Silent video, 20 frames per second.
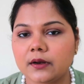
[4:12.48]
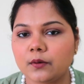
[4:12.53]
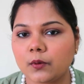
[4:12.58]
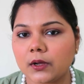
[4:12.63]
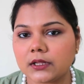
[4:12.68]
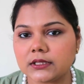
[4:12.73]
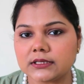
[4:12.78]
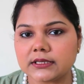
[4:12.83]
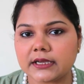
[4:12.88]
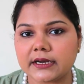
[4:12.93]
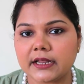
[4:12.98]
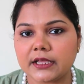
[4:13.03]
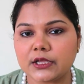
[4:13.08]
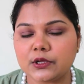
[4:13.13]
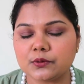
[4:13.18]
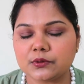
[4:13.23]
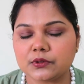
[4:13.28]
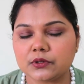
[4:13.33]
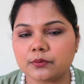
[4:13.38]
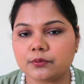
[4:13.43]
and one side I
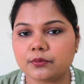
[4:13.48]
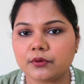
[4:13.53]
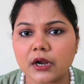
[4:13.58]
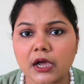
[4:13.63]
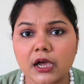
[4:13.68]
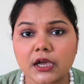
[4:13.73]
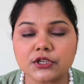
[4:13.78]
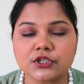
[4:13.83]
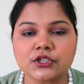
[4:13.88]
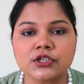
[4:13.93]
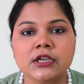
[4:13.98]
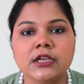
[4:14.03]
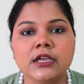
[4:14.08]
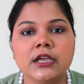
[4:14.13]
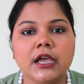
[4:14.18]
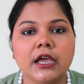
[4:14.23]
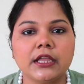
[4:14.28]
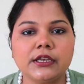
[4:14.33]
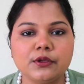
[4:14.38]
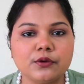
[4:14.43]
used the brush,
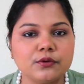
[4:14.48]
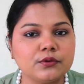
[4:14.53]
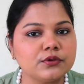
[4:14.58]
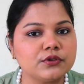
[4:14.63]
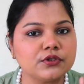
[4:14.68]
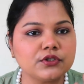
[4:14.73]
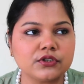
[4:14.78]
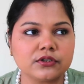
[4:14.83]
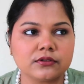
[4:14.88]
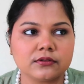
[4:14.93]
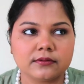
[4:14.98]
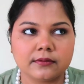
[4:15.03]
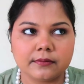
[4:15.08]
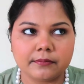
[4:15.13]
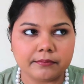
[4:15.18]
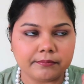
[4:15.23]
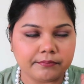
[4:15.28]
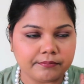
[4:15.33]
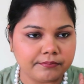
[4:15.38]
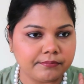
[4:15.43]
and you
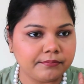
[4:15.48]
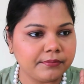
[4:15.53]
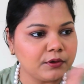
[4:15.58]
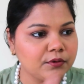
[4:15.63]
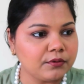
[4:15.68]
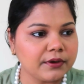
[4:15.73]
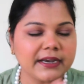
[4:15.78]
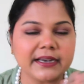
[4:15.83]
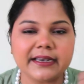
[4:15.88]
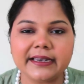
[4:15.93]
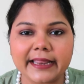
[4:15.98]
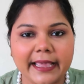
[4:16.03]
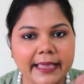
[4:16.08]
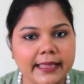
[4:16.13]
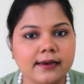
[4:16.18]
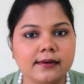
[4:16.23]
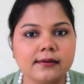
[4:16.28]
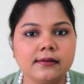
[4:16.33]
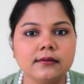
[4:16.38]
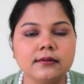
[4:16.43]
can
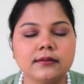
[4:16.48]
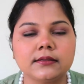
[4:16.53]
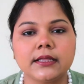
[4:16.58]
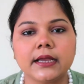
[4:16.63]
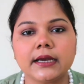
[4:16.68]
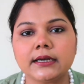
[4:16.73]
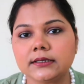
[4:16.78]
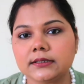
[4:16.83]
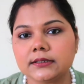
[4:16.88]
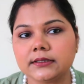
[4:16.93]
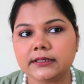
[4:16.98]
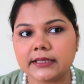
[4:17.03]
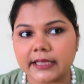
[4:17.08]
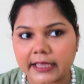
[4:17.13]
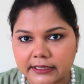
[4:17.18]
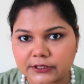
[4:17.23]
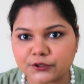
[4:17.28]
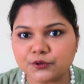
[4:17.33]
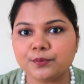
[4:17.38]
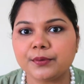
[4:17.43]
tell that
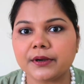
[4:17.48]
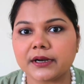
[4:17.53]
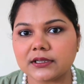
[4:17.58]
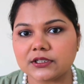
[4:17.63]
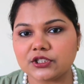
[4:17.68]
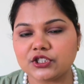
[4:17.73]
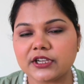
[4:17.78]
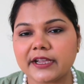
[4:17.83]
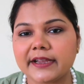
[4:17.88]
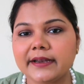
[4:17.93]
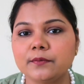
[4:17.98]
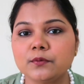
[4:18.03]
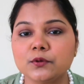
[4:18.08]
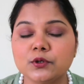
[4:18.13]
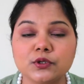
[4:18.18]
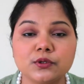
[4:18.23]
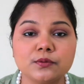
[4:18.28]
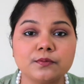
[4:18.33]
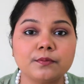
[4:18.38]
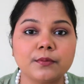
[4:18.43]
yes, brush side
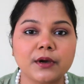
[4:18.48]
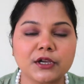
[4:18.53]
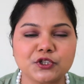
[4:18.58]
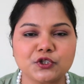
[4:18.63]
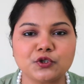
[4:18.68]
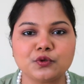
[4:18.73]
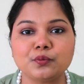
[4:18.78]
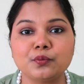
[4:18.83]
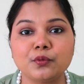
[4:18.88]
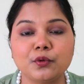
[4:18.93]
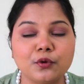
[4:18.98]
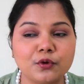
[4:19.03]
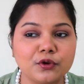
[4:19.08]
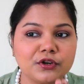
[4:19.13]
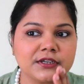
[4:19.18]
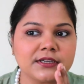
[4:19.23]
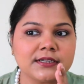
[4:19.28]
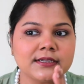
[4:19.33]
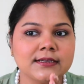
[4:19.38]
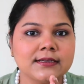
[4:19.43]
was much
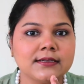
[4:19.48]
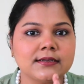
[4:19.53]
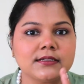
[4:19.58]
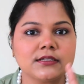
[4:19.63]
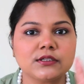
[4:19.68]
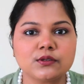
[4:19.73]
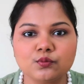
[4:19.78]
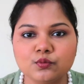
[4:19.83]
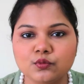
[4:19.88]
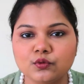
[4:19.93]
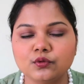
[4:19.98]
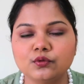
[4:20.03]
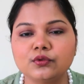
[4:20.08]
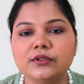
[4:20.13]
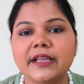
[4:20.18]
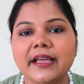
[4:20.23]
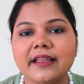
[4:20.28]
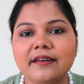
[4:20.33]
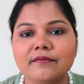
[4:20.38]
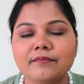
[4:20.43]
more
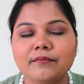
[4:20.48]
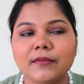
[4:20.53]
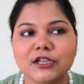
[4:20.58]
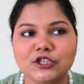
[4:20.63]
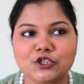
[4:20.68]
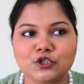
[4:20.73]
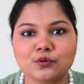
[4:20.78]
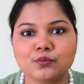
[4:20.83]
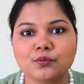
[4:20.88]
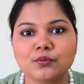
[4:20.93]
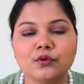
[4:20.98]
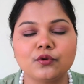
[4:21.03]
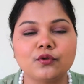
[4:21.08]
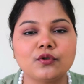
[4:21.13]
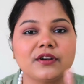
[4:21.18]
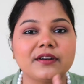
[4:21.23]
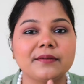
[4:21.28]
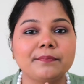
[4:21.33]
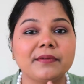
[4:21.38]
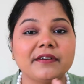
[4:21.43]
smooth and much
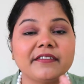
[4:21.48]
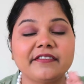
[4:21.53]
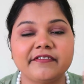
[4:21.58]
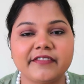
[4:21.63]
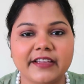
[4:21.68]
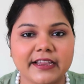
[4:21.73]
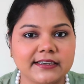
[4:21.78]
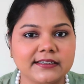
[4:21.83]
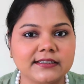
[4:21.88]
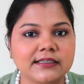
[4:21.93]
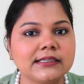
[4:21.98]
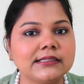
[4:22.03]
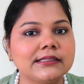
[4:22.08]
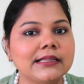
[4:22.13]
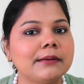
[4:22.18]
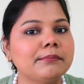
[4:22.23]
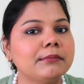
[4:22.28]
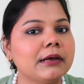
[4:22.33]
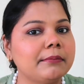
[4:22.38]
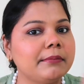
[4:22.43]
more perfected
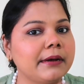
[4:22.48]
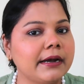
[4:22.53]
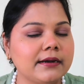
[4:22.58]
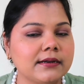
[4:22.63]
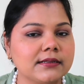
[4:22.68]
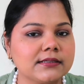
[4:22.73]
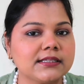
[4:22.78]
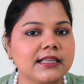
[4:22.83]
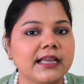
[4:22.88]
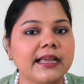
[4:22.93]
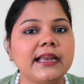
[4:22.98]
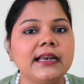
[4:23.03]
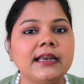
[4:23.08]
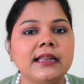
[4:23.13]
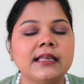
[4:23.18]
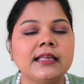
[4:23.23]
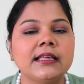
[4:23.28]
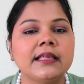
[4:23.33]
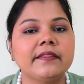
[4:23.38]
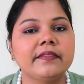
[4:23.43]
than my blender
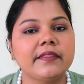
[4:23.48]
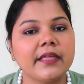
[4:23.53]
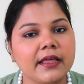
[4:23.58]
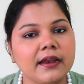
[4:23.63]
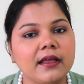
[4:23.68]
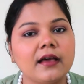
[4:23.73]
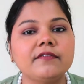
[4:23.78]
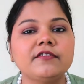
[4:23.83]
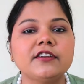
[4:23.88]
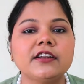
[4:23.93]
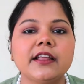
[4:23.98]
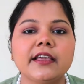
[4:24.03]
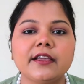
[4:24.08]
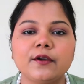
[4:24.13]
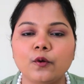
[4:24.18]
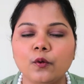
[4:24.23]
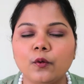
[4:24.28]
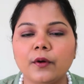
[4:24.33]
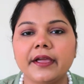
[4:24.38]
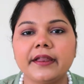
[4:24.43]
side. Thereafter I
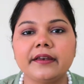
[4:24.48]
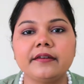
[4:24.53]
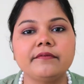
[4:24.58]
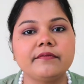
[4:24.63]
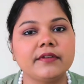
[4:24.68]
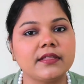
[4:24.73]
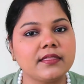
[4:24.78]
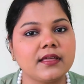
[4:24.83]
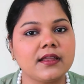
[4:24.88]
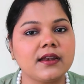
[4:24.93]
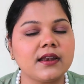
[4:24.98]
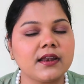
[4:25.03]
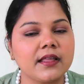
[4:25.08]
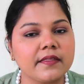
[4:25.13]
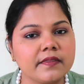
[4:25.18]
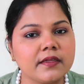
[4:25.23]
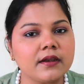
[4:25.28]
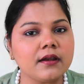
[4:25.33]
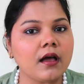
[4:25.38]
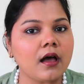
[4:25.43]
go in with
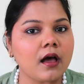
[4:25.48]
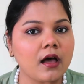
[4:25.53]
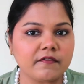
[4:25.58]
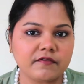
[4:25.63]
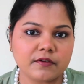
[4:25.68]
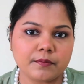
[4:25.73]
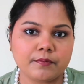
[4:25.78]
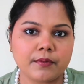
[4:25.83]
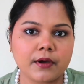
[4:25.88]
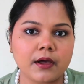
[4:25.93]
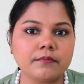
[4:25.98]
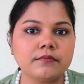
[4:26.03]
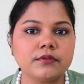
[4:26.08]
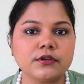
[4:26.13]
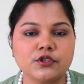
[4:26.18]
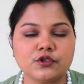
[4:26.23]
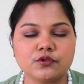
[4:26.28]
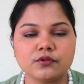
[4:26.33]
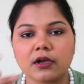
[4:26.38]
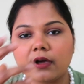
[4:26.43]
another half a
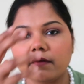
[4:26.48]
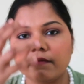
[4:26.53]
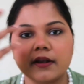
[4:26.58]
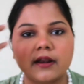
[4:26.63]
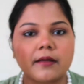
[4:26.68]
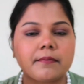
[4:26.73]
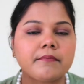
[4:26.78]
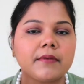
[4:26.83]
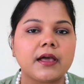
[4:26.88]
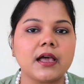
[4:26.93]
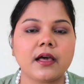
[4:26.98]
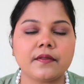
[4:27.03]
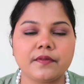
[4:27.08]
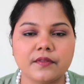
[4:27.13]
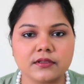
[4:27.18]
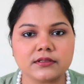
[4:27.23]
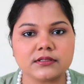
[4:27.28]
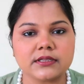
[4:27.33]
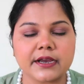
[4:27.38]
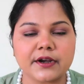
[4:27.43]
pump to cover up my
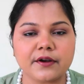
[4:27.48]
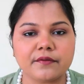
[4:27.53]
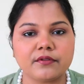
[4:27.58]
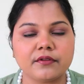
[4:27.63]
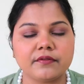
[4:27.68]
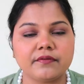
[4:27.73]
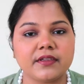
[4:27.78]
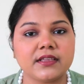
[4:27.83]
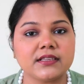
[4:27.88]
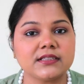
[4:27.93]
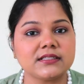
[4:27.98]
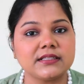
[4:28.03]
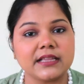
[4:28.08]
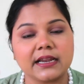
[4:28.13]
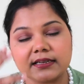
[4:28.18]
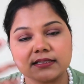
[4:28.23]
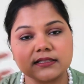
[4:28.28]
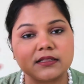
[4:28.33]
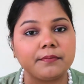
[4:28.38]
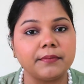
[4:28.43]
other side of the face,
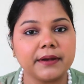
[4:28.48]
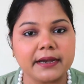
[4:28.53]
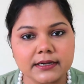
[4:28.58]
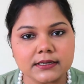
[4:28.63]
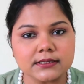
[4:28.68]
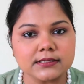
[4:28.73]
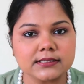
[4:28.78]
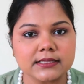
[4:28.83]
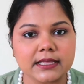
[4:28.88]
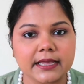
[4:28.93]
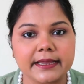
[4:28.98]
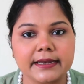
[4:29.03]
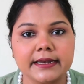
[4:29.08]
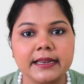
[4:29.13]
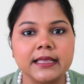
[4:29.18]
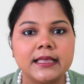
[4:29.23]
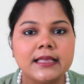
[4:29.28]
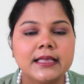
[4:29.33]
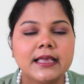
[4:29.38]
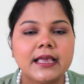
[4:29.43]
that is the blender
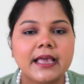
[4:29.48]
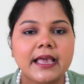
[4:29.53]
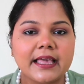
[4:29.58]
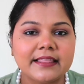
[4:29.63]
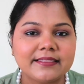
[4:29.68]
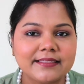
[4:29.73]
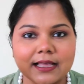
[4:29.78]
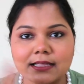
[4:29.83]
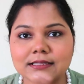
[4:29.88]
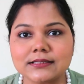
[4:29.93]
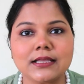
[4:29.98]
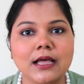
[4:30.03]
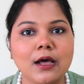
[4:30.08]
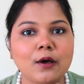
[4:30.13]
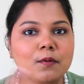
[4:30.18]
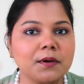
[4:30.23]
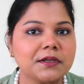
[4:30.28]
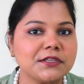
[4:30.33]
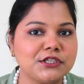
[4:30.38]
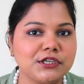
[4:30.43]
side, and that's
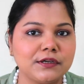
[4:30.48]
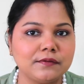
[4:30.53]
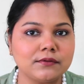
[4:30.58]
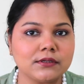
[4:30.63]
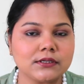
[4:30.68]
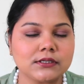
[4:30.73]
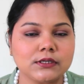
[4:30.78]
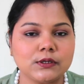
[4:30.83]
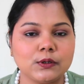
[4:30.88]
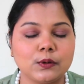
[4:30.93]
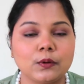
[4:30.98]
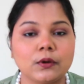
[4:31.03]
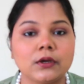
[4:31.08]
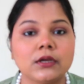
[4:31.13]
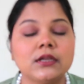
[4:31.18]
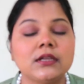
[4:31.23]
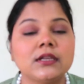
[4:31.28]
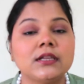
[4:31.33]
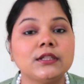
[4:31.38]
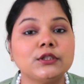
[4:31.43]
how I achieved this look.
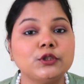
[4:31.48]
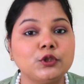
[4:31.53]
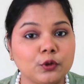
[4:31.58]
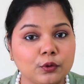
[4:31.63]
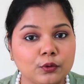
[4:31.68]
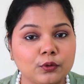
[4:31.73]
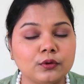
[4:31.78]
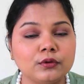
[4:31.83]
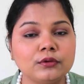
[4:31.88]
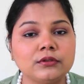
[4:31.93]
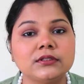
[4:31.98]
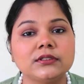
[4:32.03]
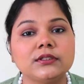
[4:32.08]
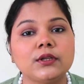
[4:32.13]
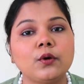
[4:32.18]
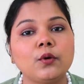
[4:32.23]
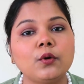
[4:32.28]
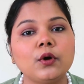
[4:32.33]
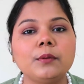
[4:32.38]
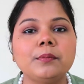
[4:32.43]
Though
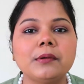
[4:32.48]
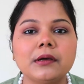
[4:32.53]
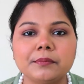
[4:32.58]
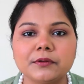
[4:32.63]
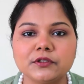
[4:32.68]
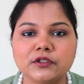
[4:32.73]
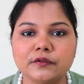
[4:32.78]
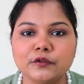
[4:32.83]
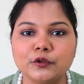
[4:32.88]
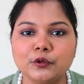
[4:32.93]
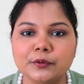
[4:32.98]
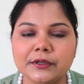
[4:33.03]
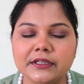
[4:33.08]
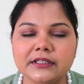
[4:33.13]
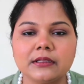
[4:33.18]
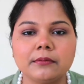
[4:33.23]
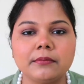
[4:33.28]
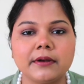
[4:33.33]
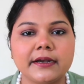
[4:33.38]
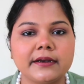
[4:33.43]
the whole purpose of
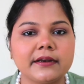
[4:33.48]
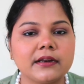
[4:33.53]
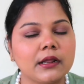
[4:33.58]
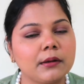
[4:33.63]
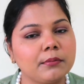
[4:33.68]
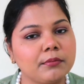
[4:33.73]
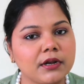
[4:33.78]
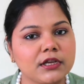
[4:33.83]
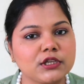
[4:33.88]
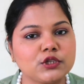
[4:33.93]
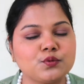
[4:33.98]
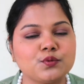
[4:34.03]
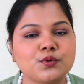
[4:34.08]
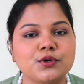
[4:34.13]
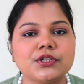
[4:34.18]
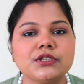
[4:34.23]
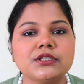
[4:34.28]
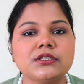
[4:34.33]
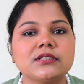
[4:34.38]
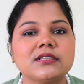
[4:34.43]
doing the blender and brush
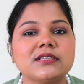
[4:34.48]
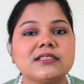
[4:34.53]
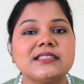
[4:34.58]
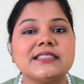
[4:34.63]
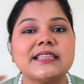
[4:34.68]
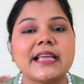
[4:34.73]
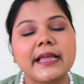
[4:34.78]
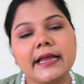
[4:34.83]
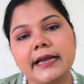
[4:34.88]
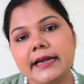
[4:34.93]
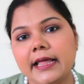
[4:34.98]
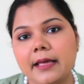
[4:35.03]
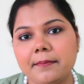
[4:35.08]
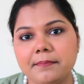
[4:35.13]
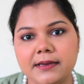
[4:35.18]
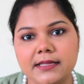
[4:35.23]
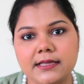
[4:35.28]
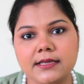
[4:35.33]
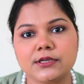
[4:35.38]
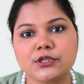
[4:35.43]
was the second
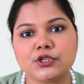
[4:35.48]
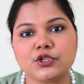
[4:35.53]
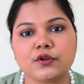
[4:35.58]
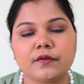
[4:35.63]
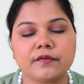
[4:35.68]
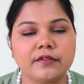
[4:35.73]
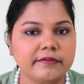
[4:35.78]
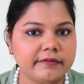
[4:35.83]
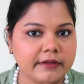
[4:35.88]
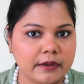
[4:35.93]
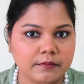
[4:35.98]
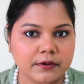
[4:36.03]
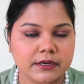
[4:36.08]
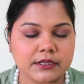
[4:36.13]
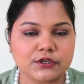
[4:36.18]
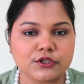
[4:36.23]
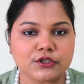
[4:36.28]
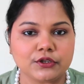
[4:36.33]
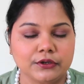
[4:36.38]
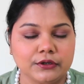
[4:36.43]
application of the
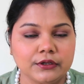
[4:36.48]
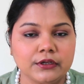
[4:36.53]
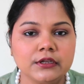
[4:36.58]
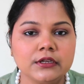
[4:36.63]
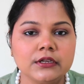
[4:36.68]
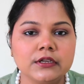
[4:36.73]
foundation,